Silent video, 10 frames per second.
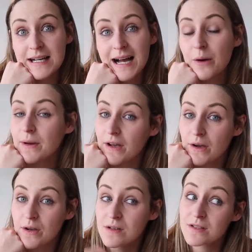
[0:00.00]
how it
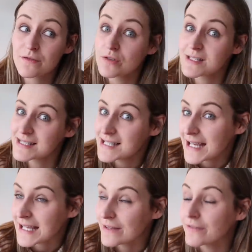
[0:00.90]
goes for the
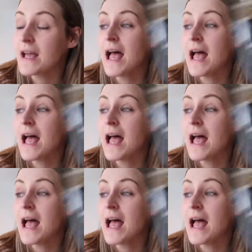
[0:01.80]
sleeve